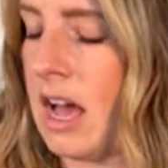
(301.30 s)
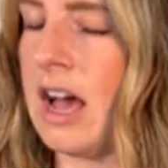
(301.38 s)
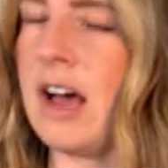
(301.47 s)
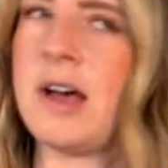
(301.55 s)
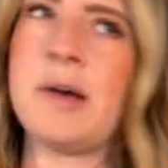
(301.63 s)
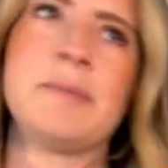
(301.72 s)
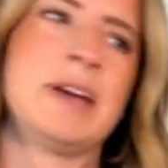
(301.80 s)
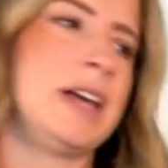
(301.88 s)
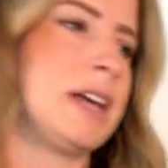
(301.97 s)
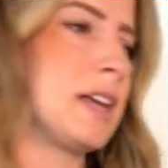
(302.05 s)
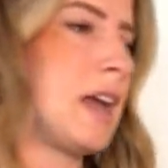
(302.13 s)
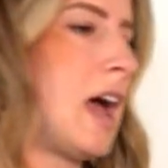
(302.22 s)

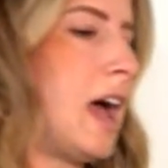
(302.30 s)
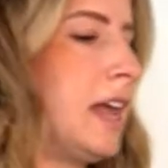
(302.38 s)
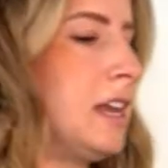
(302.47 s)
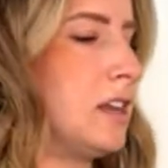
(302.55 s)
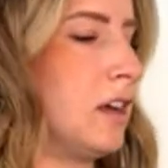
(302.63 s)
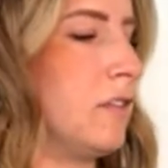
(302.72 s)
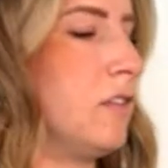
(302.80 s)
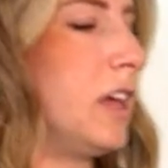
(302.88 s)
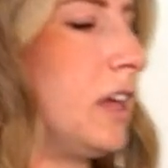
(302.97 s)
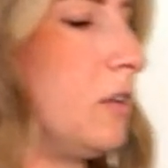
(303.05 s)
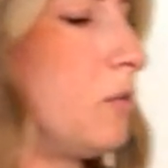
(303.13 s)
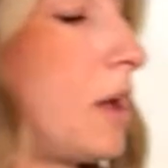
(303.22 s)
Kind of.
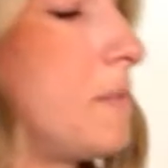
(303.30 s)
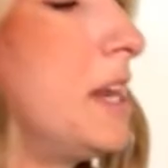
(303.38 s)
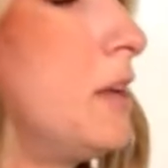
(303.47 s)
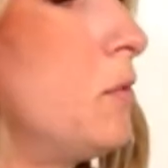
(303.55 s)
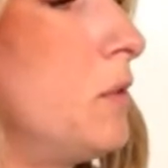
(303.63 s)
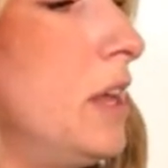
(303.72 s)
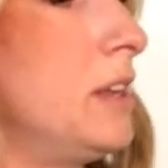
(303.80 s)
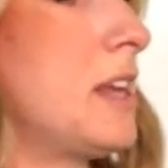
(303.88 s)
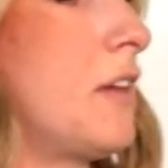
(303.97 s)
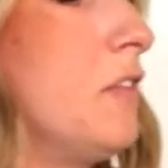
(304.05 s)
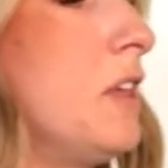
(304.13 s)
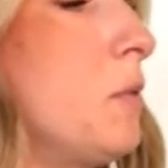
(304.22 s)
It
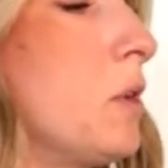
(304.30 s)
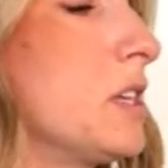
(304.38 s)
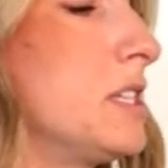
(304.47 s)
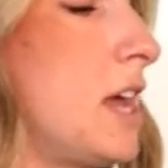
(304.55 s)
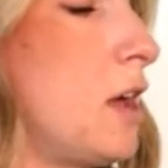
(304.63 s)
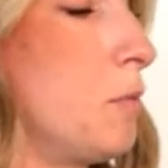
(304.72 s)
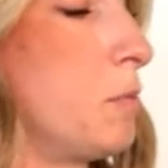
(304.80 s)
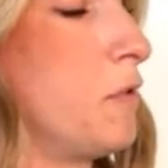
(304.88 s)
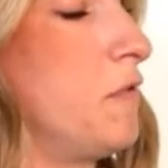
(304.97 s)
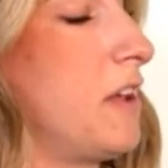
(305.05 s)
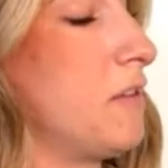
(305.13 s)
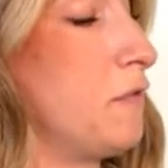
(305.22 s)
definitely works to help
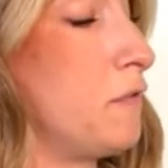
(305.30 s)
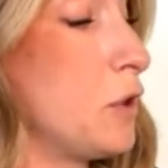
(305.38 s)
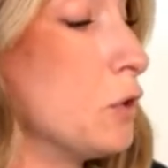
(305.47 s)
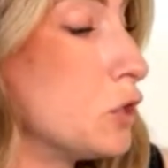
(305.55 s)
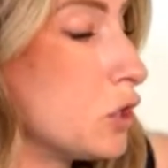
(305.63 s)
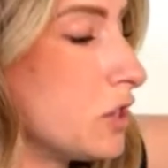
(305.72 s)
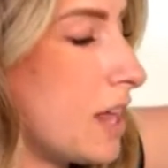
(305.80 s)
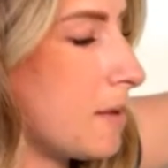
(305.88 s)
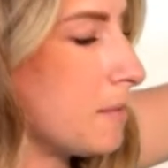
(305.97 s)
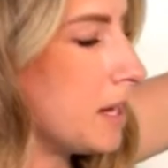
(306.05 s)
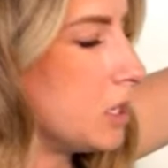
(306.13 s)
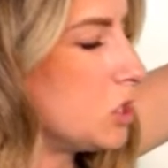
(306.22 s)
prevent future
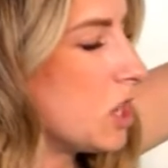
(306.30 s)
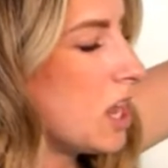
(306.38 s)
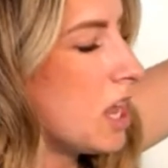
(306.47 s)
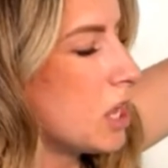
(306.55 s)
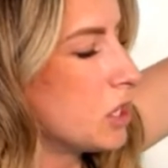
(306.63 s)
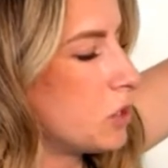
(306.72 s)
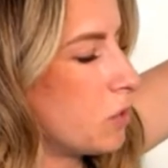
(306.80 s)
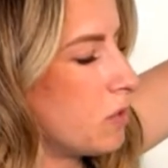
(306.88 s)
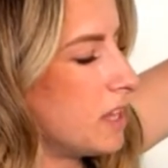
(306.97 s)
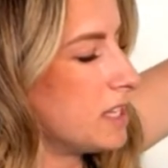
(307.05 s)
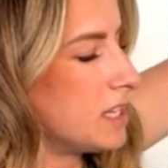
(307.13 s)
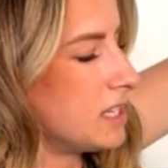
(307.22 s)
damage. So
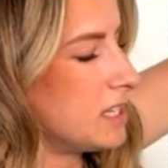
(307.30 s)
this